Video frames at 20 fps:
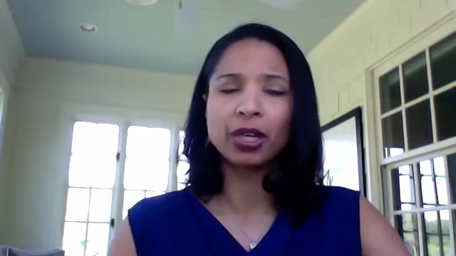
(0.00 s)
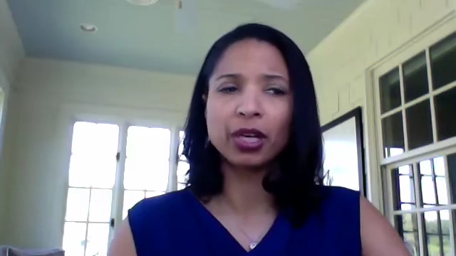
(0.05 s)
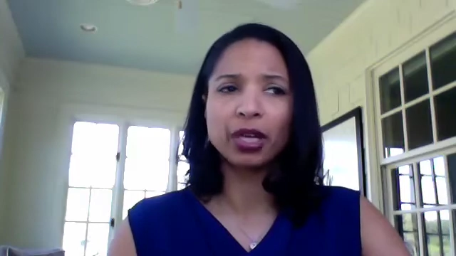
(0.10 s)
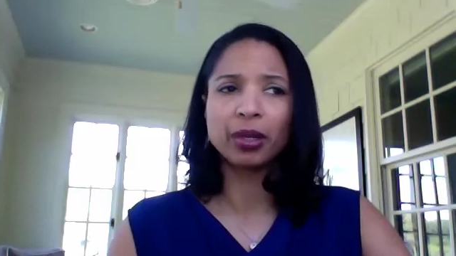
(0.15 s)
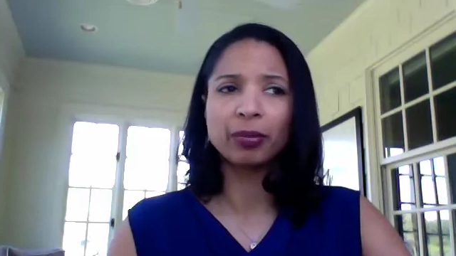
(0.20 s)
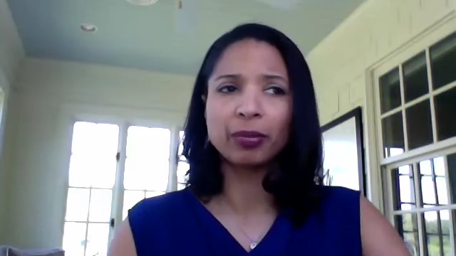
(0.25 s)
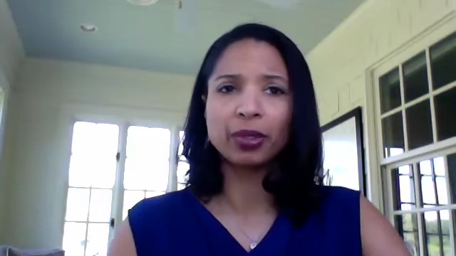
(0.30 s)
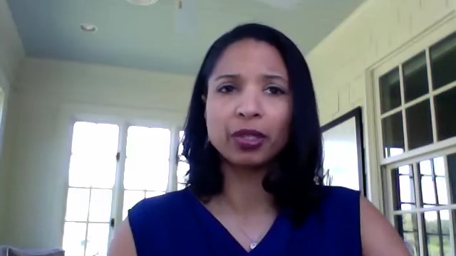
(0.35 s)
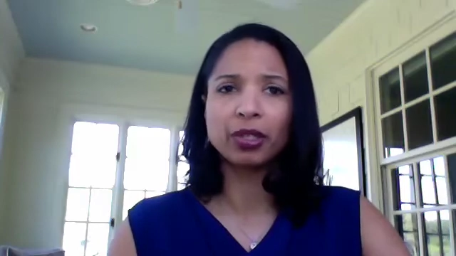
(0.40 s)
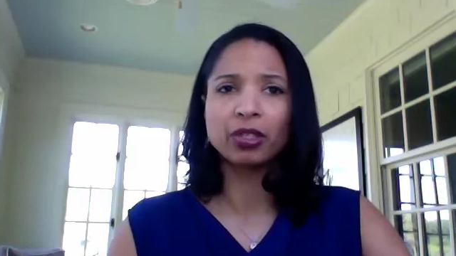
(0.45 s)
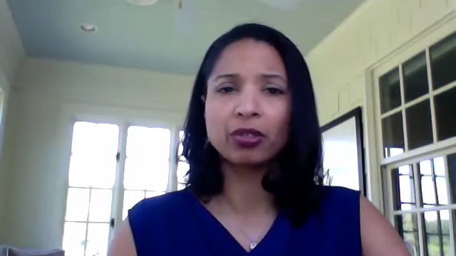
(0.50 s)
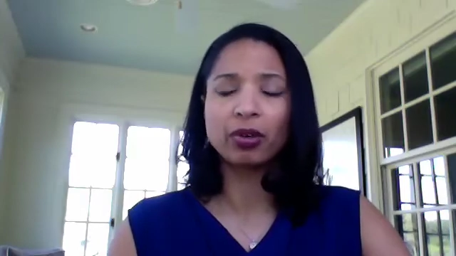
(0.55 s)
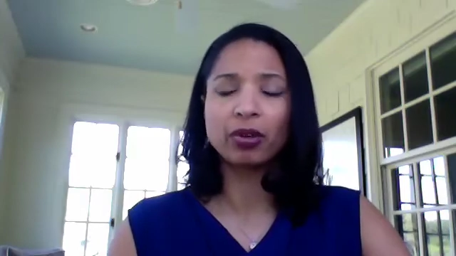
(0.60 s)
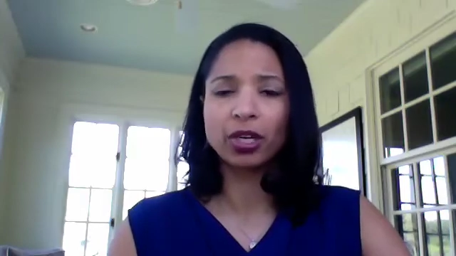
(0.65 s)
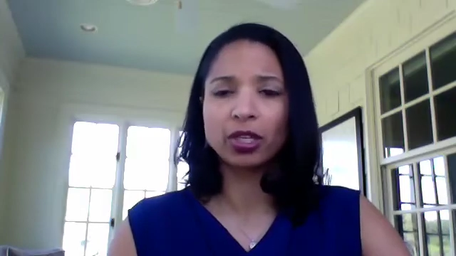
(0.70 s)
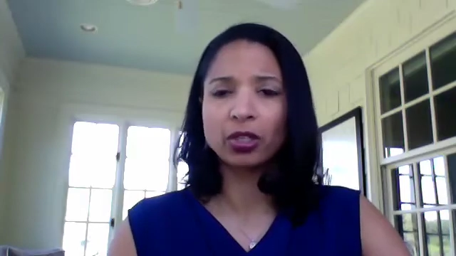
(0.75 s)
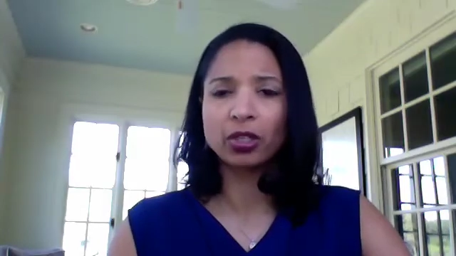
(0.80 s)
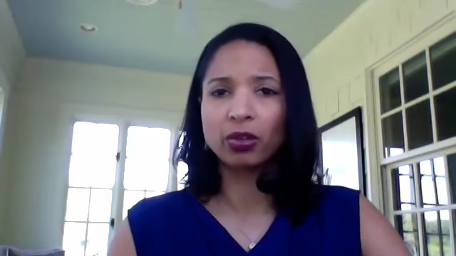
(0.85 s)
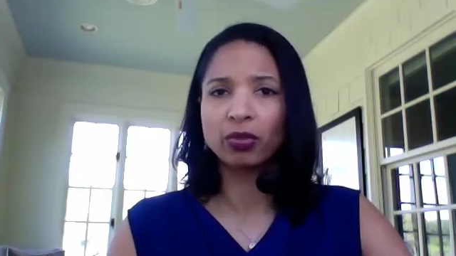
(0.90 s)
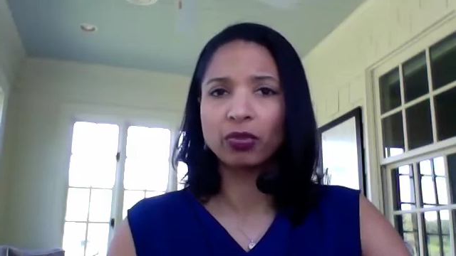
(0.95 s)
I am the
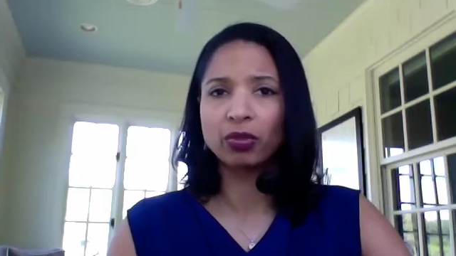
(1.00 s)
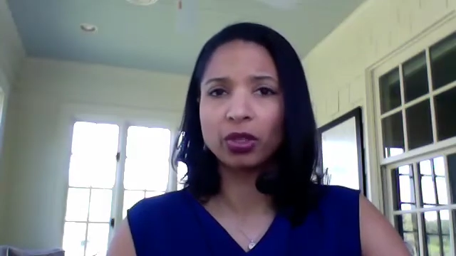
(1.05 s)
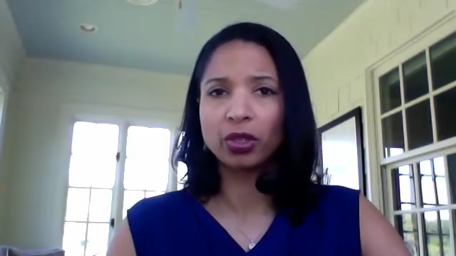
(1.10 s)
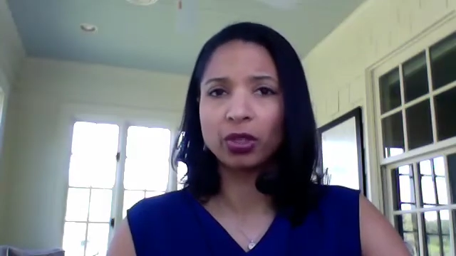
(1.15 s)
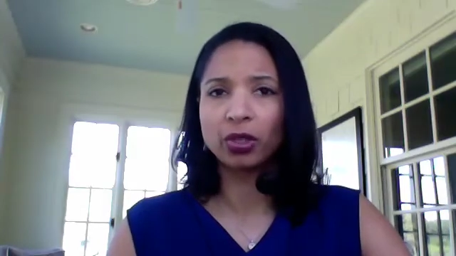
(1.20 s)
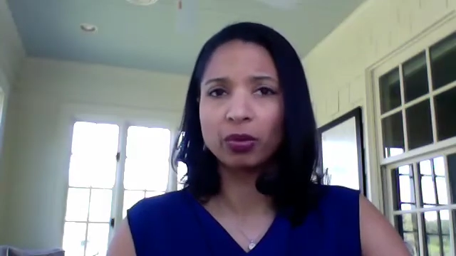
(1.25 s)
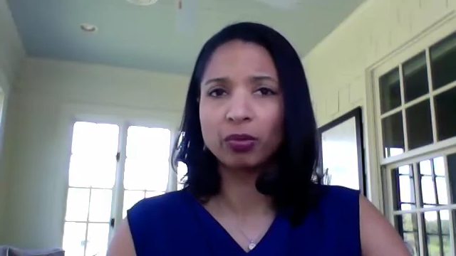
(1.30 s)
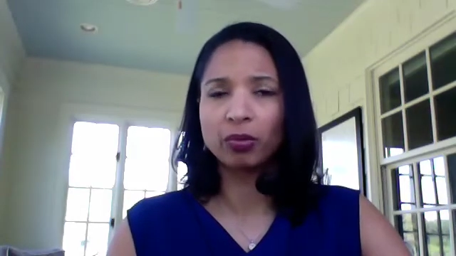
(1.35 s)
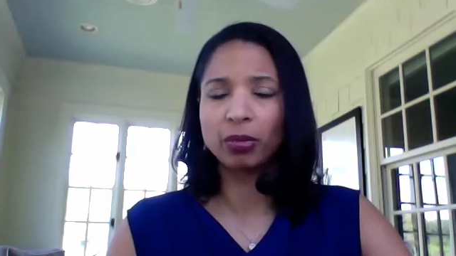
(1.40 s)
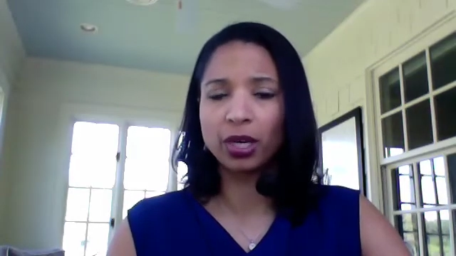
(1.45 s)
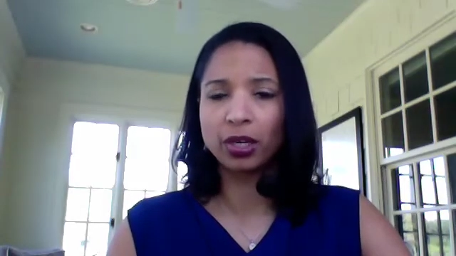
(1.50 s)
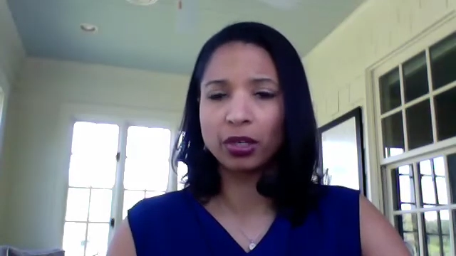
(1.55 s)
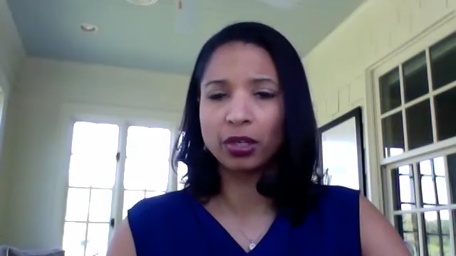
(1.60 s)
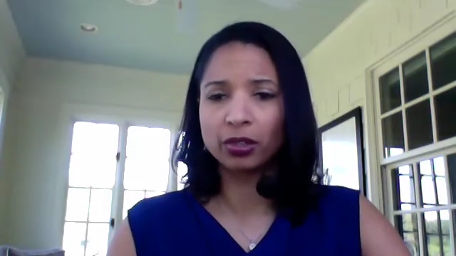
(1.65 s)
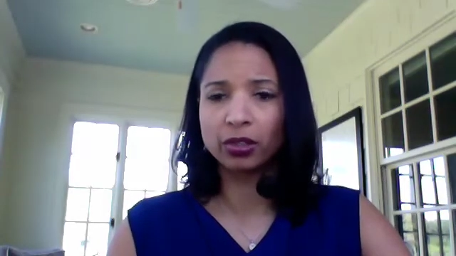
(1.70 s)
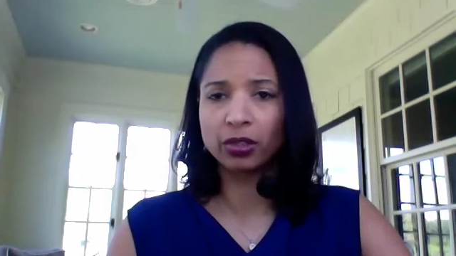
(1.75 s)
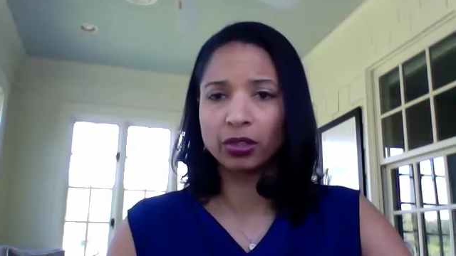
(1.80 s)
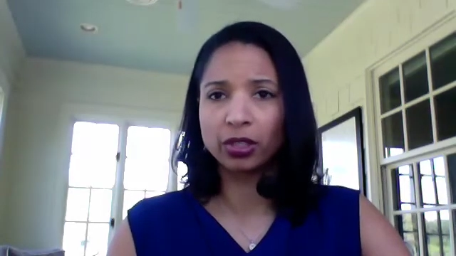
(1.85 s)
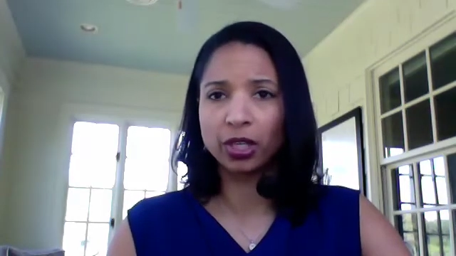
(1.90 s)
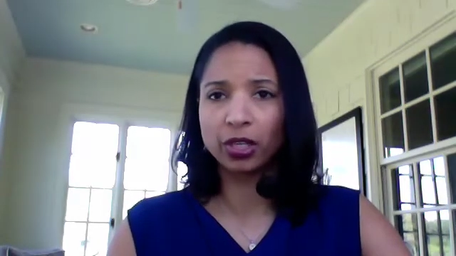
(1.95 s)
director of the
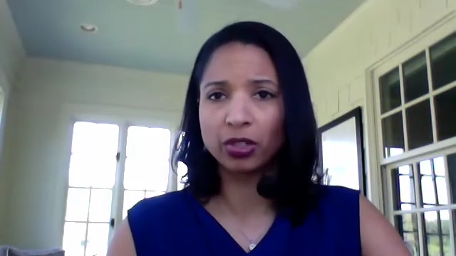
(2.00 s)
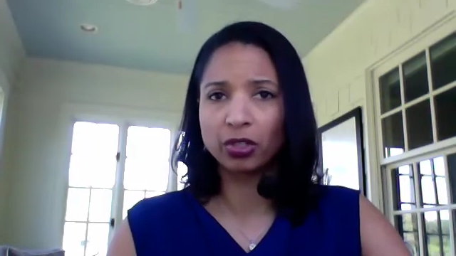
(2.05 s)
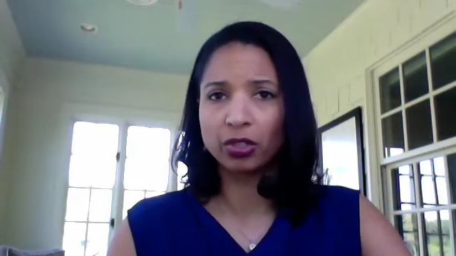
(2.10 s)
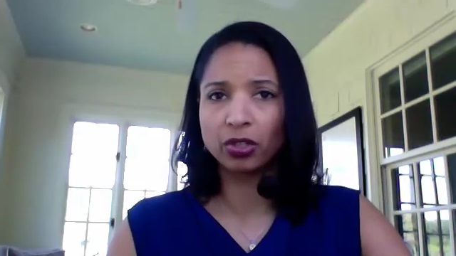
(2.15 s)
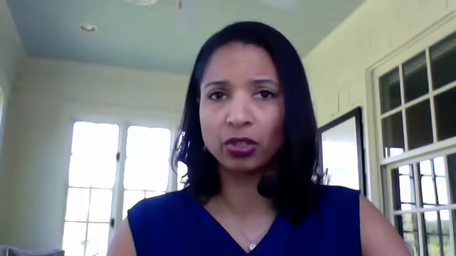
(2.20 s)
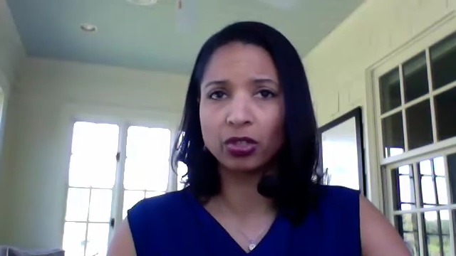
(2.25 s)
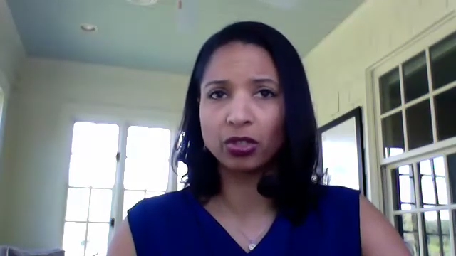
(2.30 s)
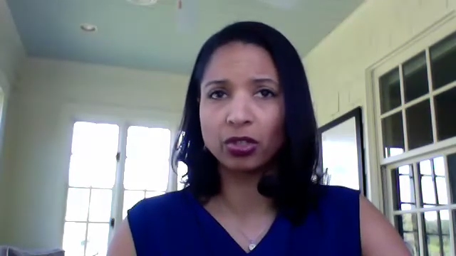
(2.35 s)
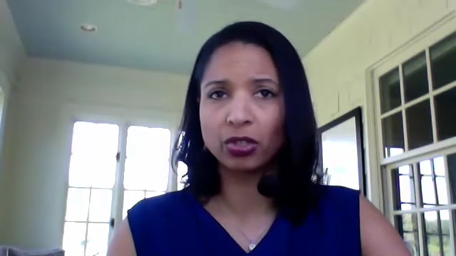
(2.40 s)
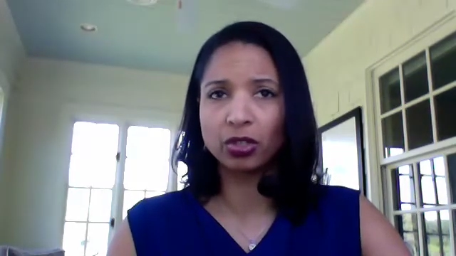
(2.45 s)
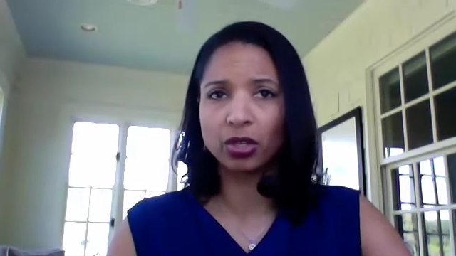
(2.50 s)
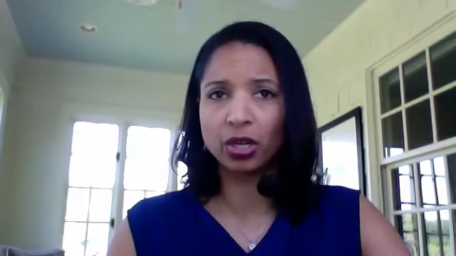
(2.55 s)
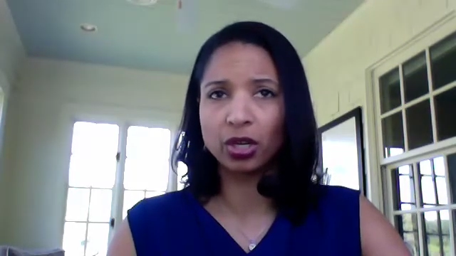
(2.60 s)
Medical Center's